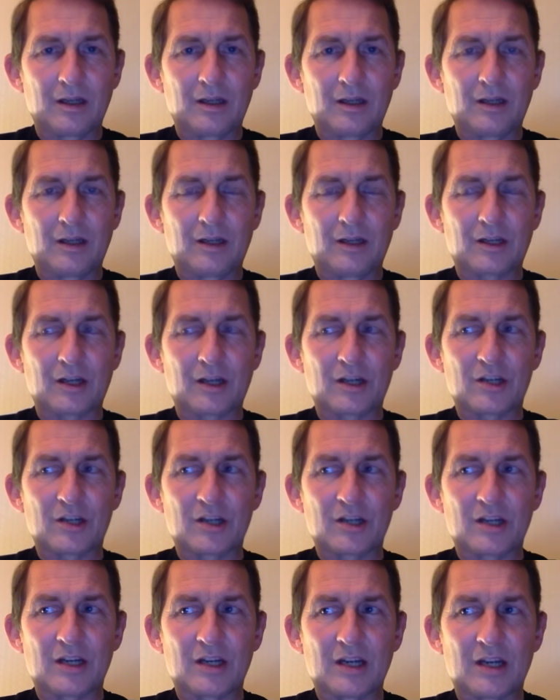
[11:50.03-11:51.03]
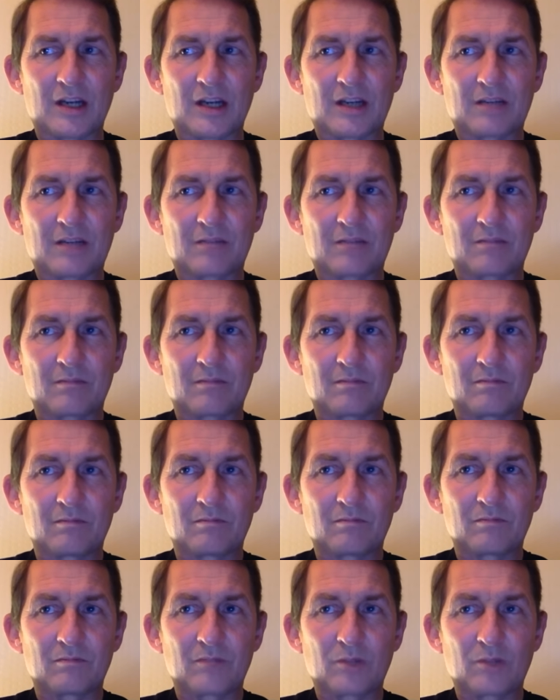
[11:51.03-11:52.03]
He occasionally had
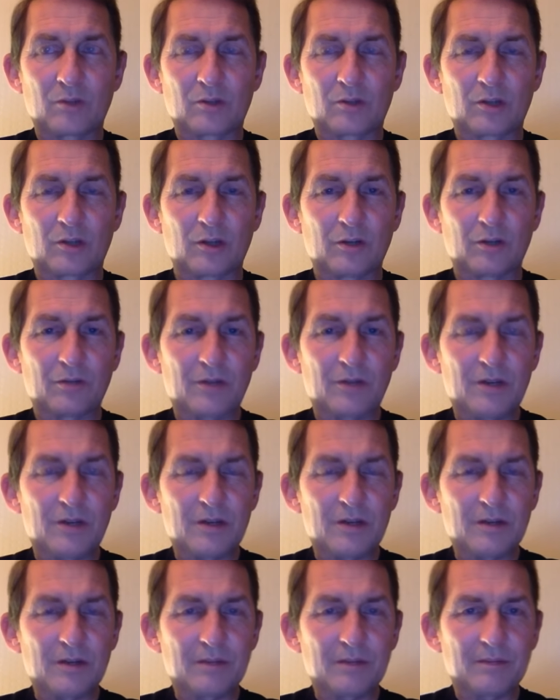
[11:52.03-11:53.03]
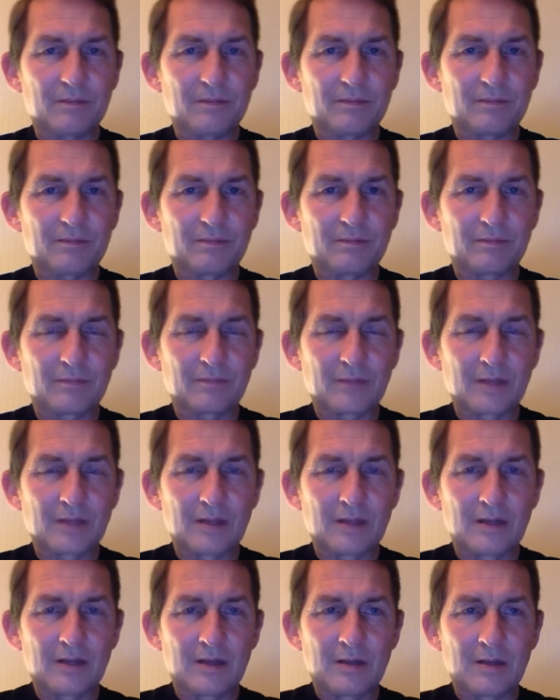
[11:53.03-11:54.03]
the odd girlfriend,
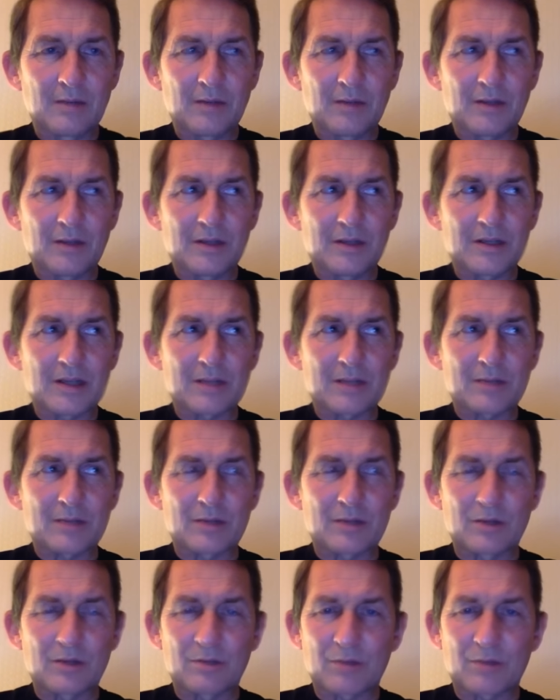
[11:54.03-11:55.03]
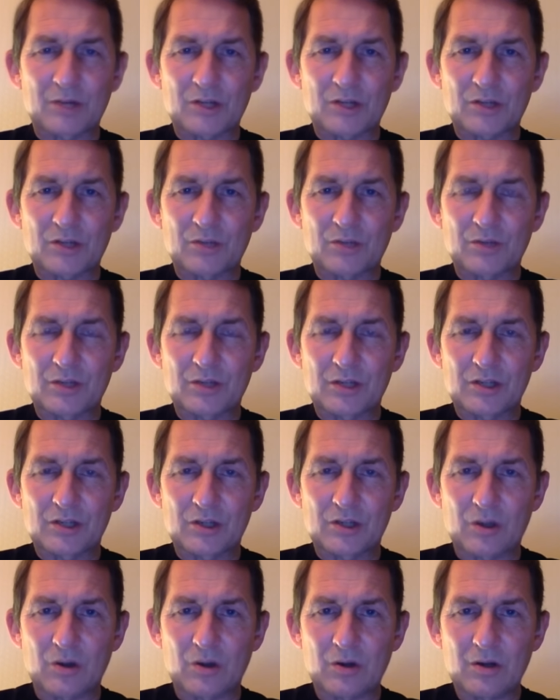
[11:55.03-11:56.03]
but his absolute passion was his
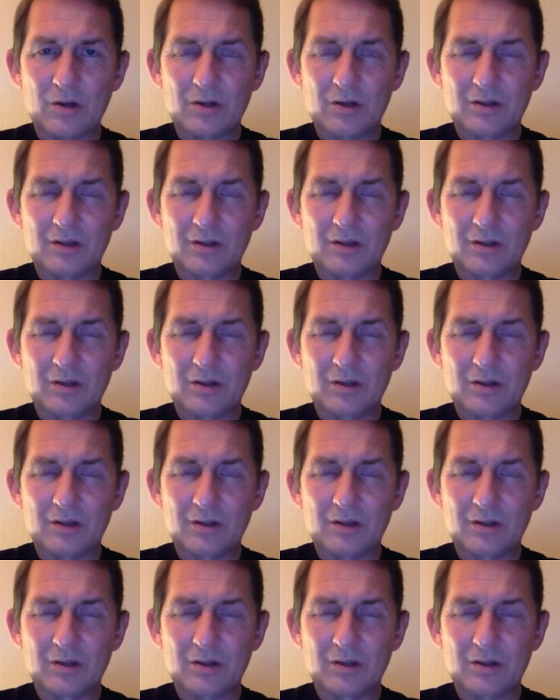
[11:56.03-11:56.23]
dog.